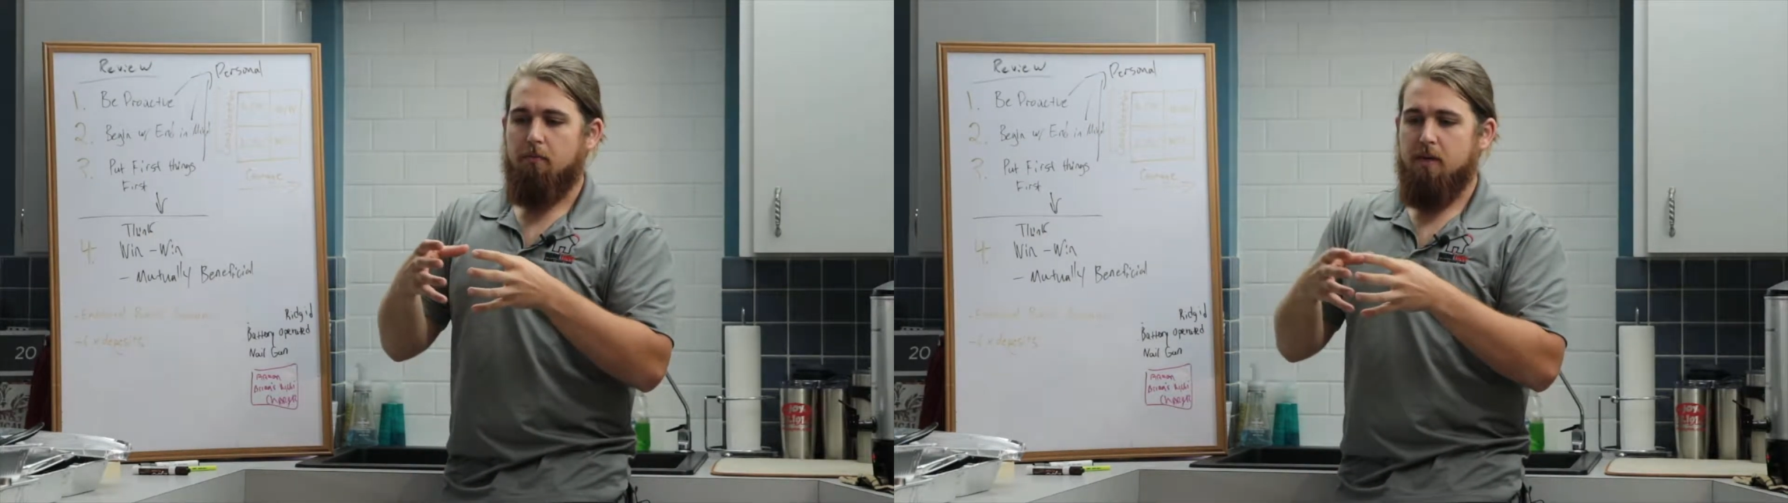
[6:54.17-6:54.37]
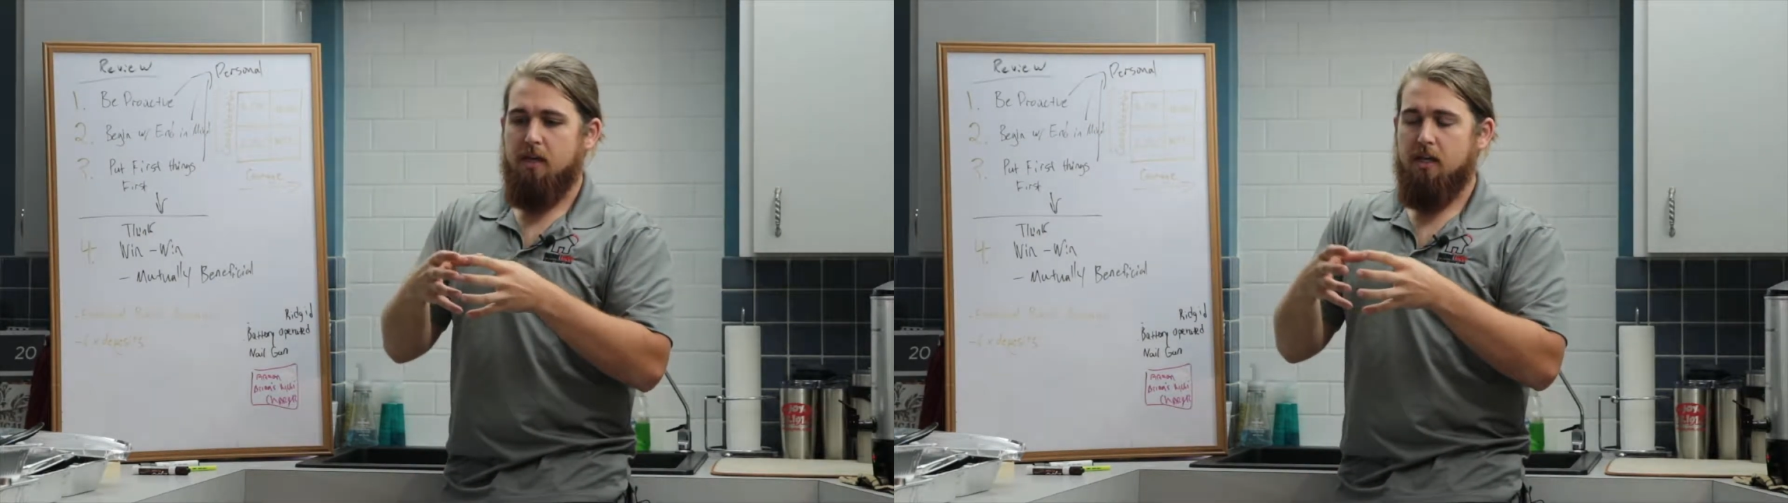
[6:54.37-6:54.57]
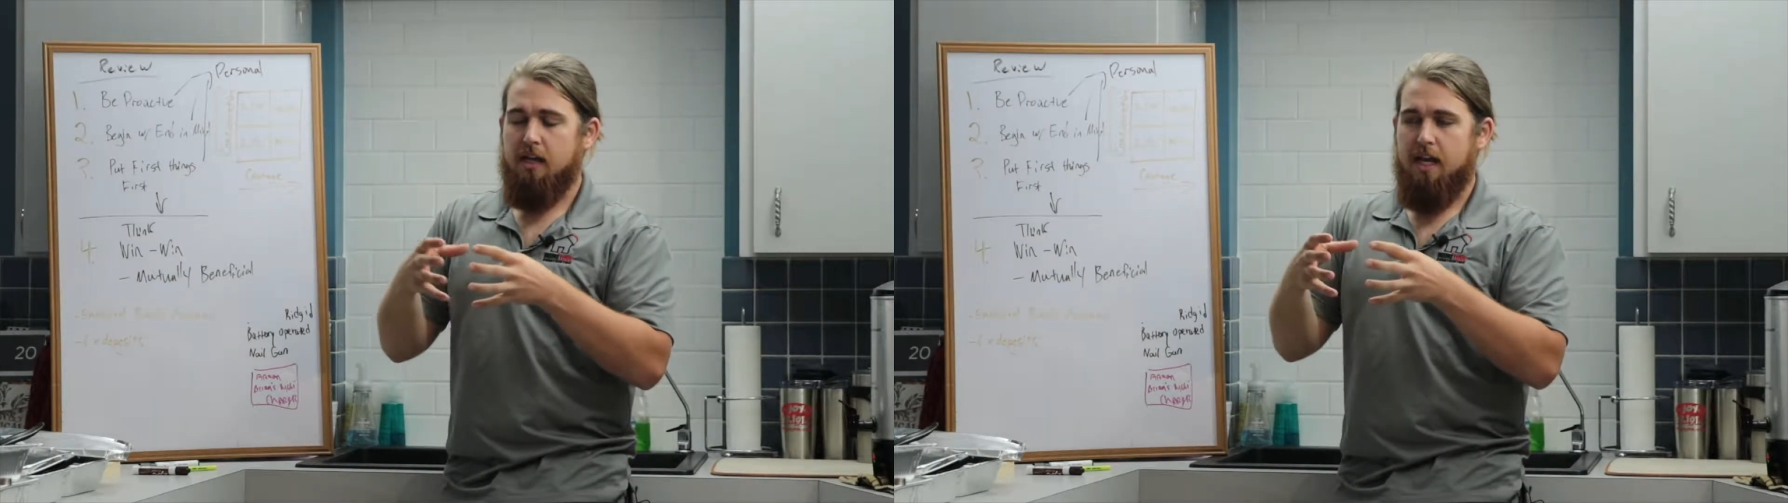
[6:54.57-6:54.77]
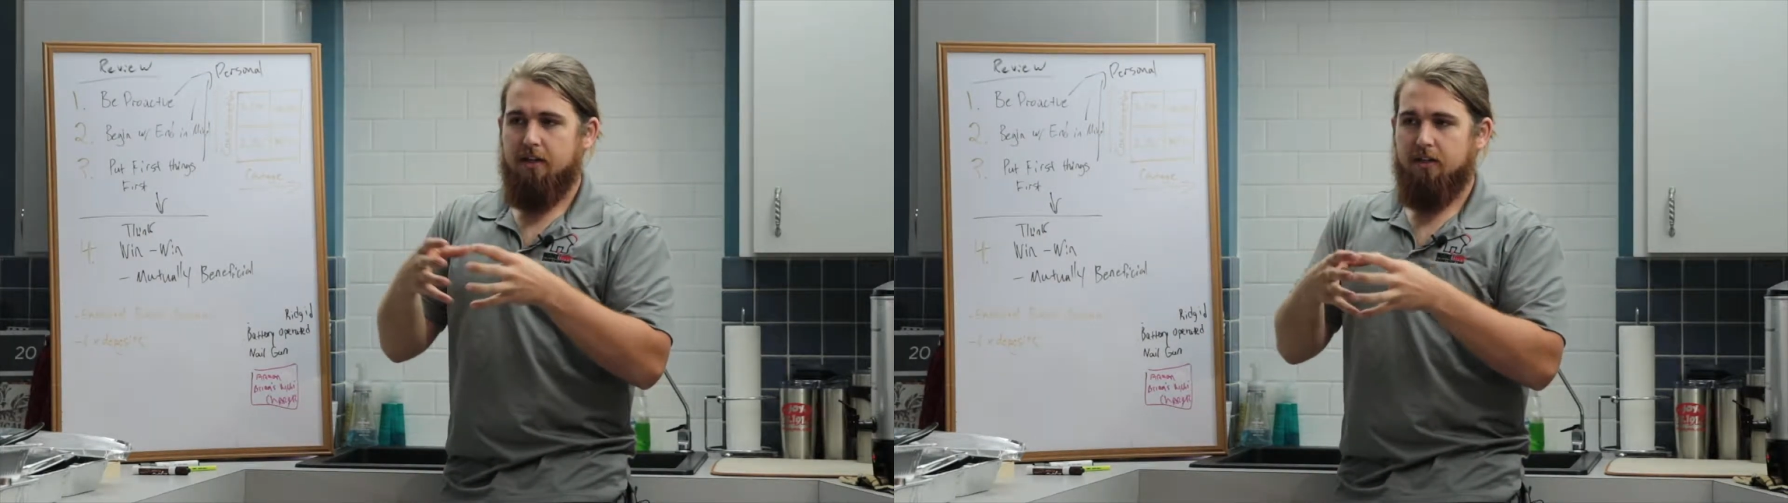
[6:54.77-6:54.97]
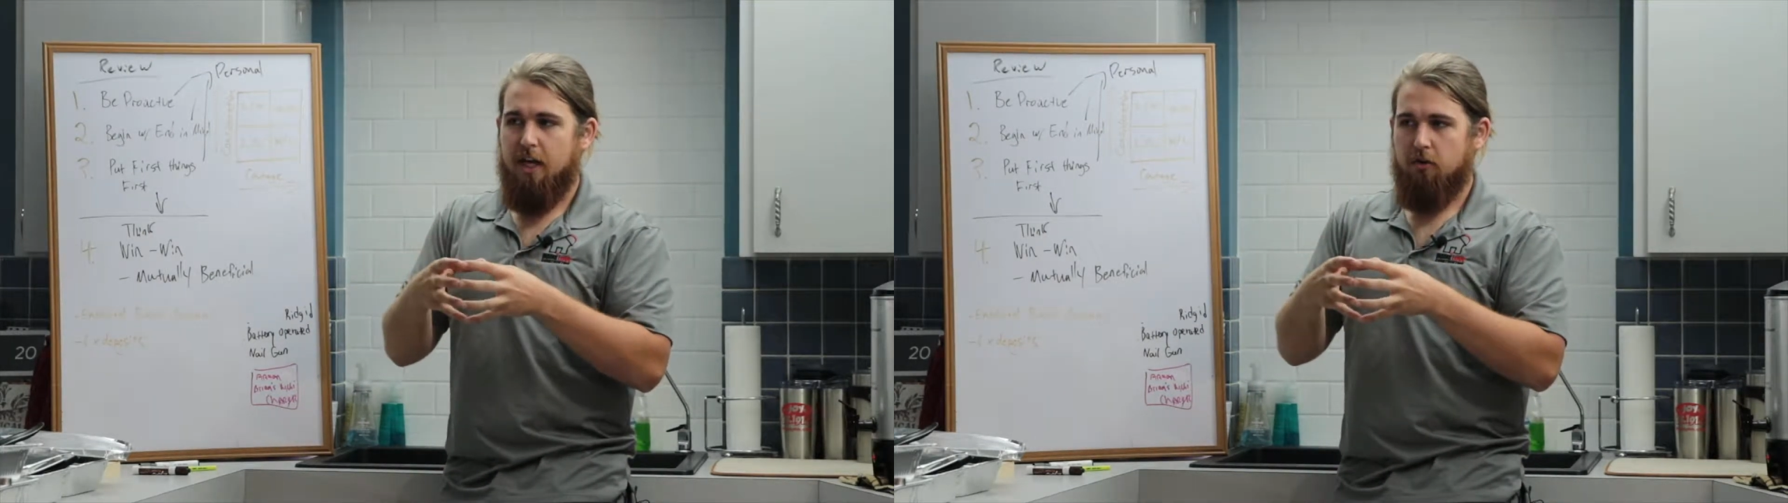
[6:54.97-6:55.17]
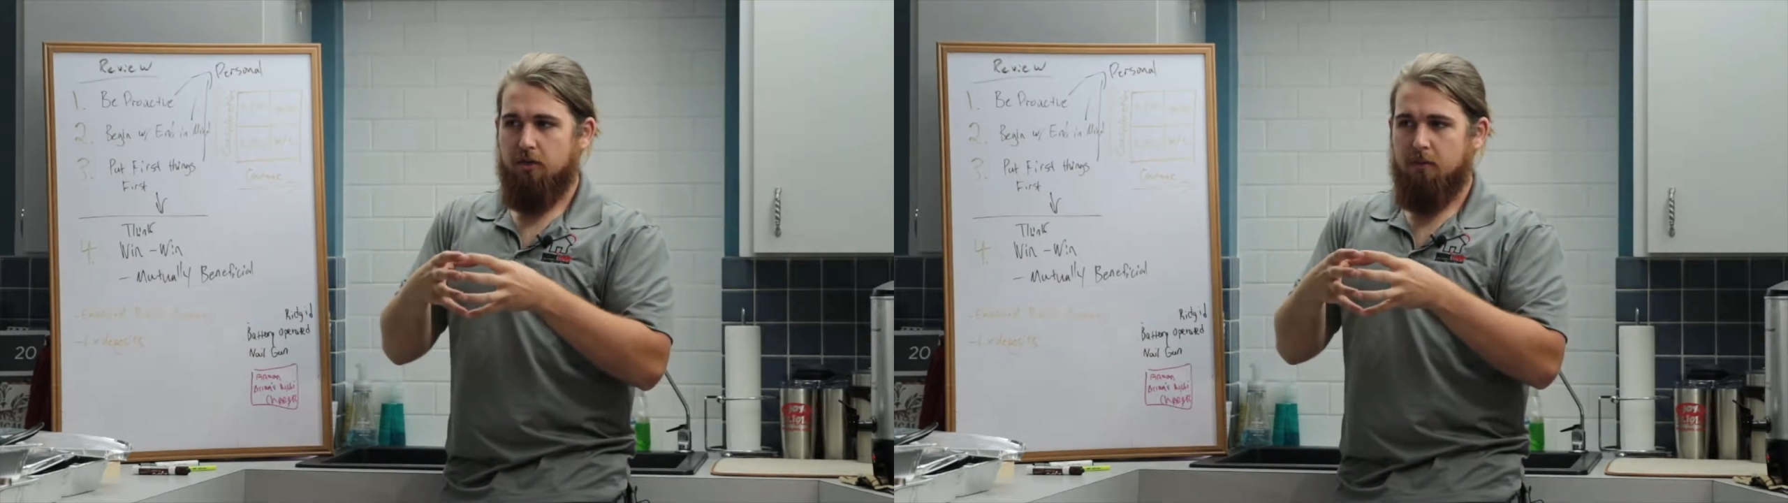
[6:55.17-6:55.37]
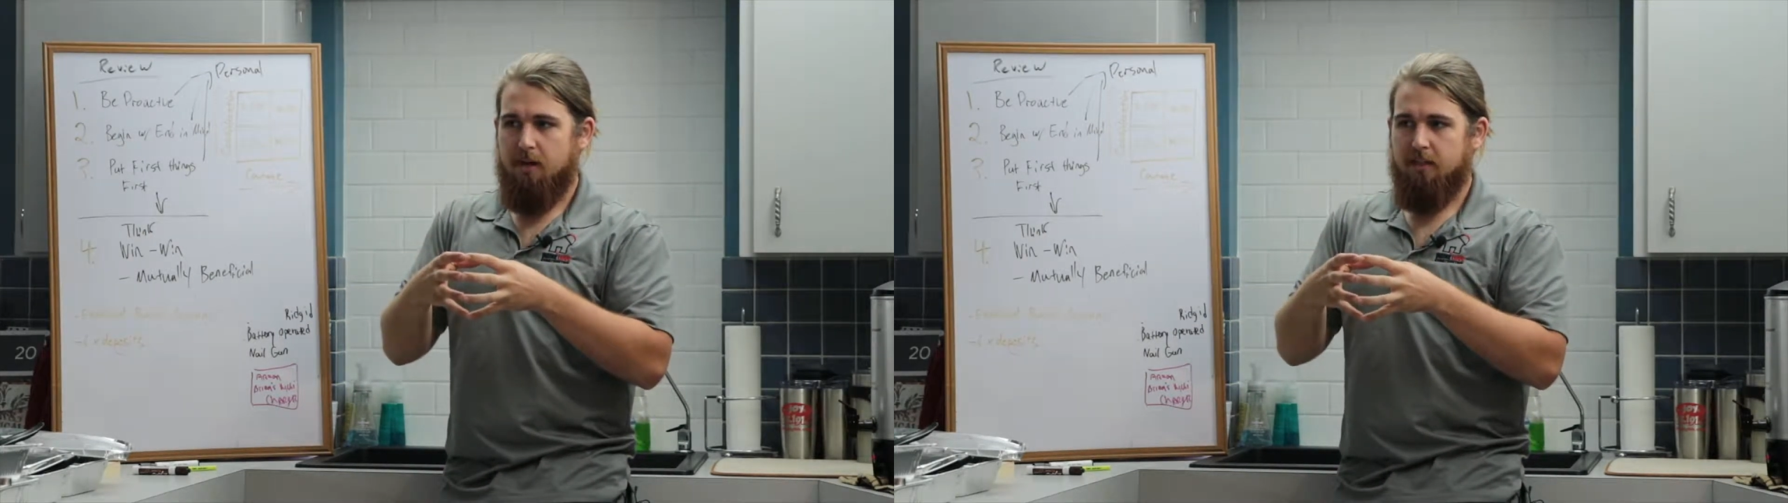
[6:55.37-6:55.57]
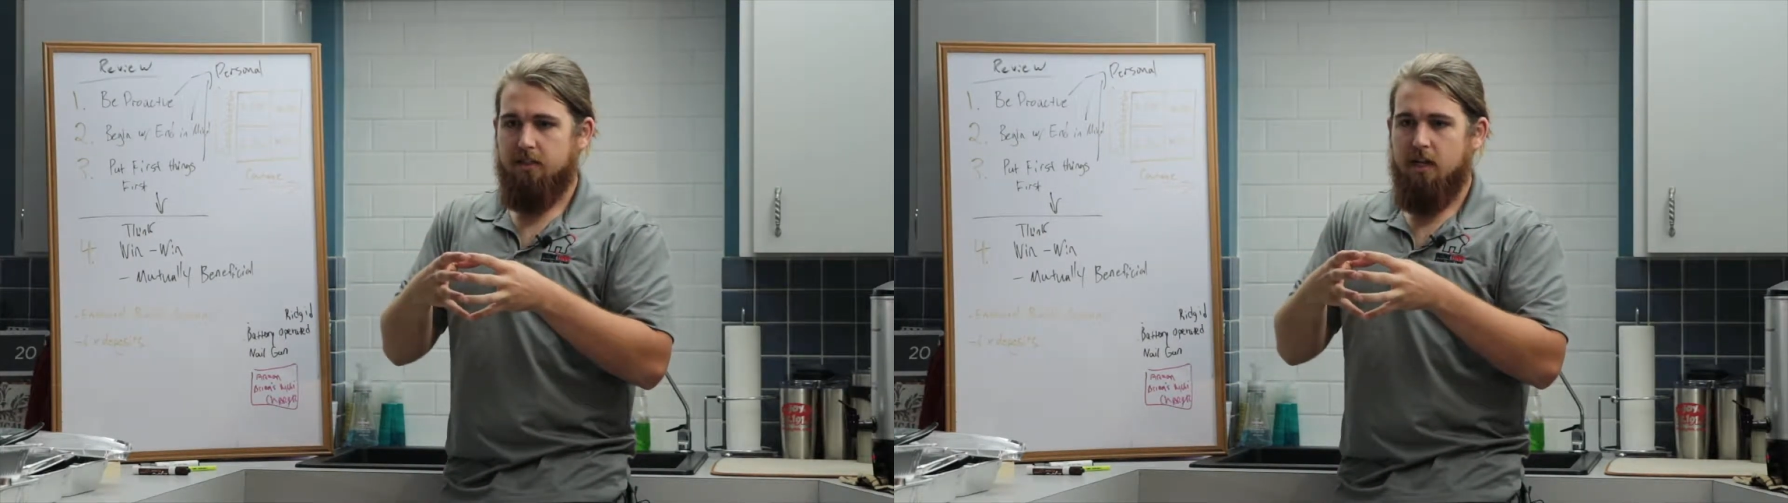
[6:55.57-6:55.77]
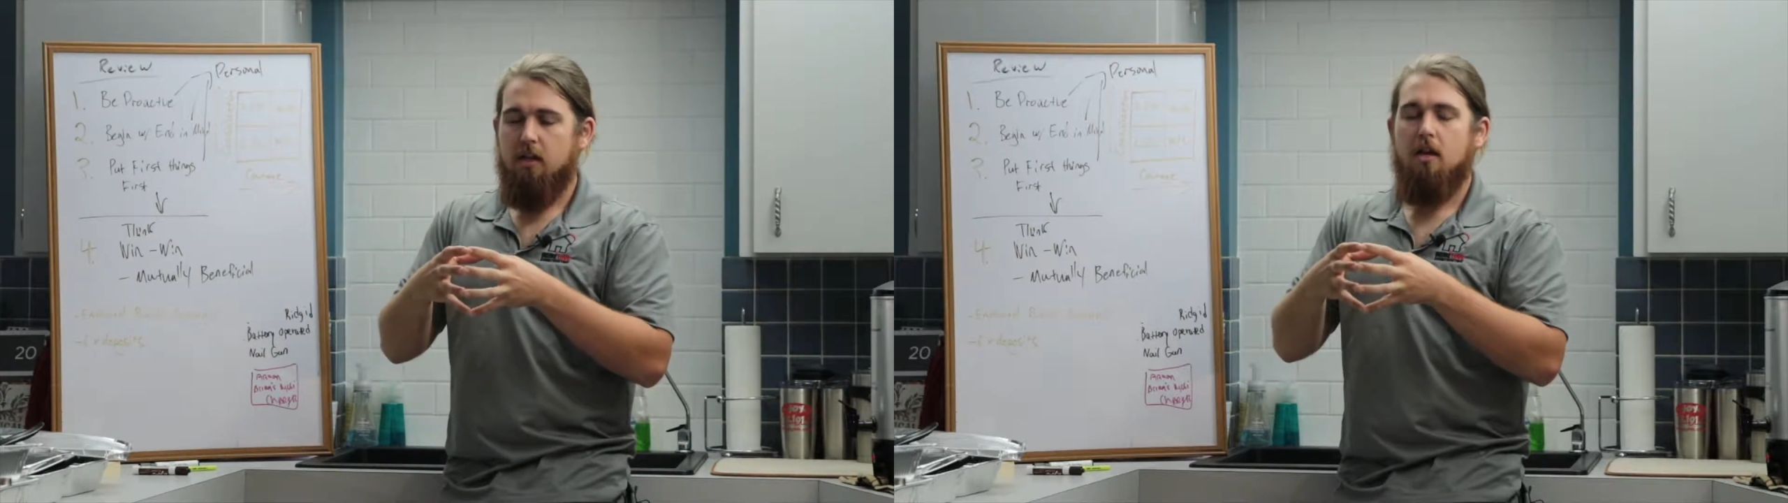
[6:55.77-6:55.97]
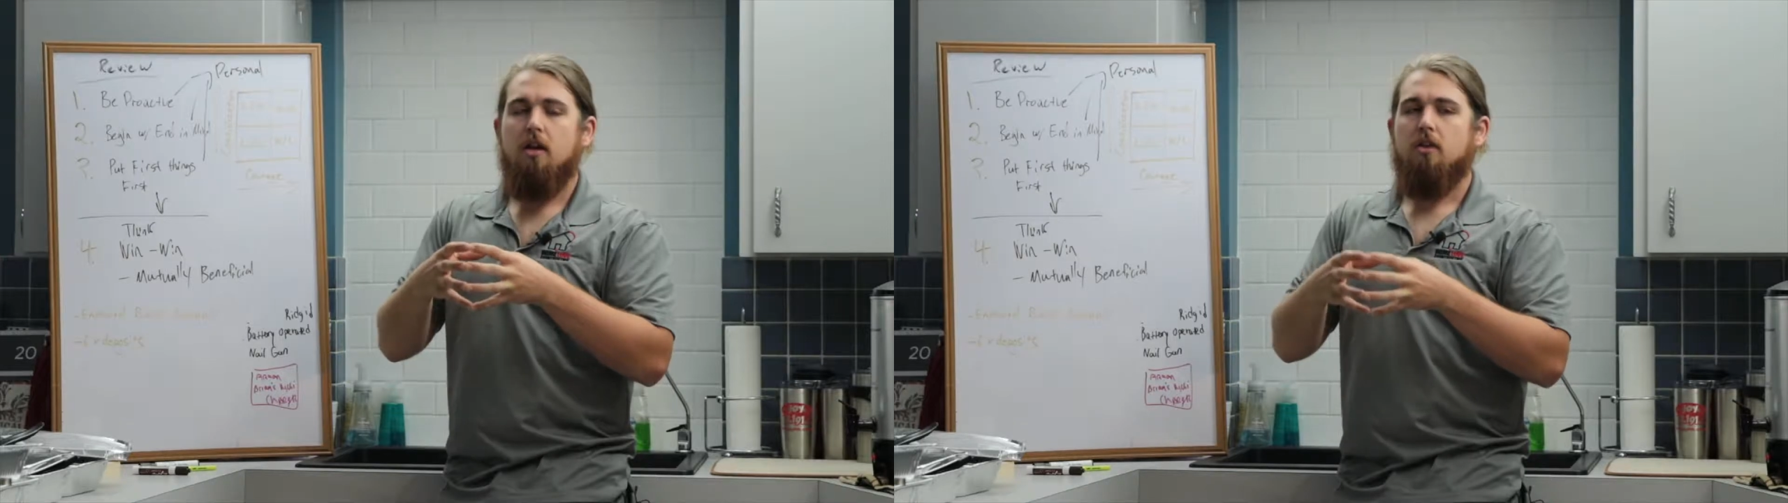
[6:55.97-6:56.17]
be in a scarcity mindset.